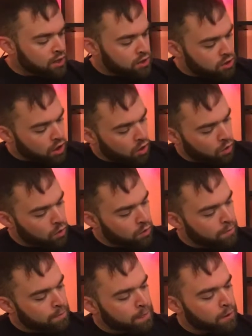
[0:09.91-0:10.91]
So,
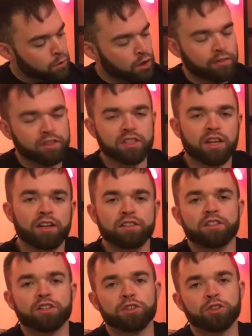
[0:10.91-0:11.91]
what I've decided
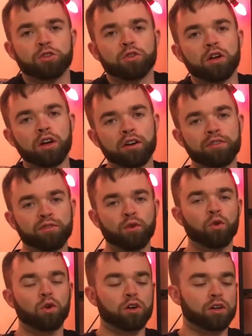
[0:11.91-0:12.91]
to do
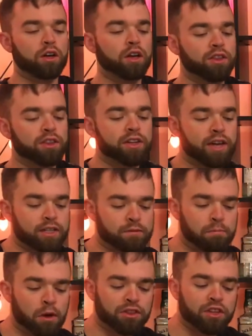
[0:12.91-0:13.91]
for the next
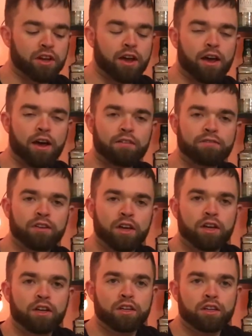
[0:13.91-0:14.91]
month and a half
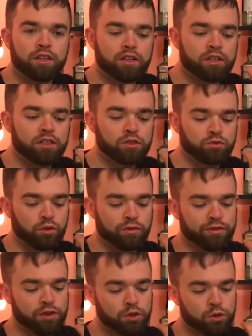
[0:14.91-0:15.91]
is
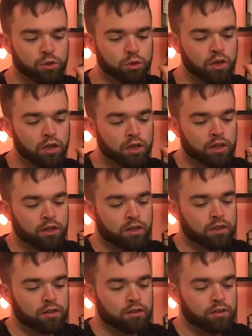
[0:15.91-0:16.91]
review
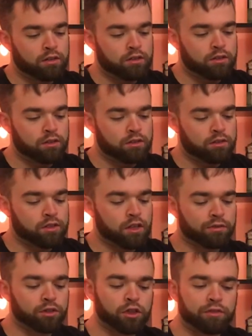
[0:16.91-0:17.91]

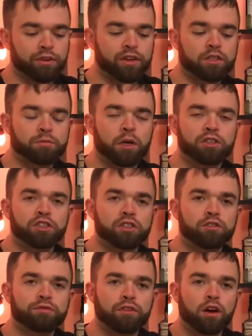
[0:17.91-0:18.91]
several different
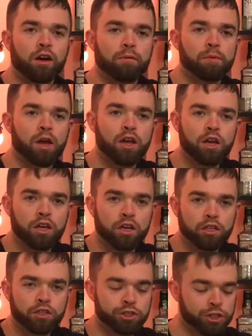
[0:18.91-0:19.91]
expressions from
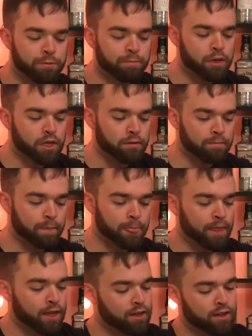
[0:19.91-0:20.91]
Jim Beam.
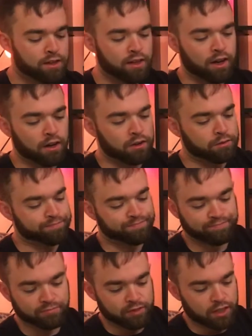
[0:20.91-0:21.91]
Now,
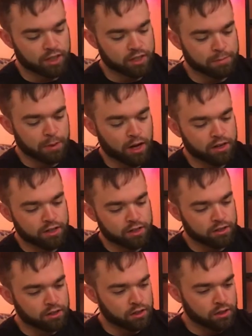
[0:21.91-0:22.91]
it's about
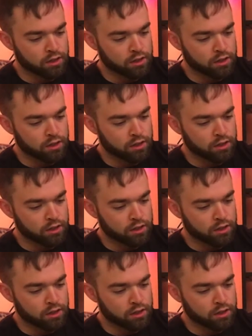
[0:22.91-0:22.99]
as